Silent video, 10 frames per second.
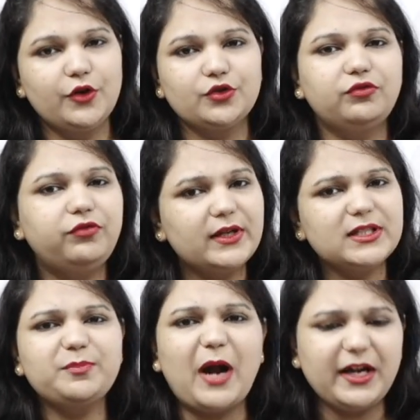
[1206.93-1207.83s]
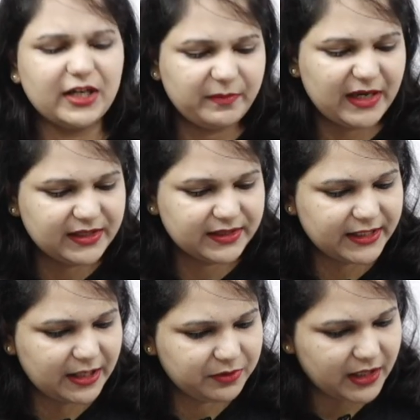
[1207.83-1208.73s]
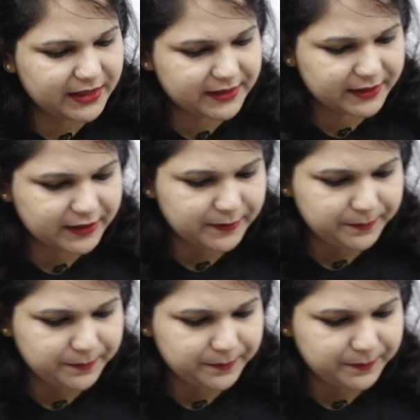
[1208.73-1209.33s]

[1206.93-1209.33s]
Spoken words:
So first part remains same, guys. Here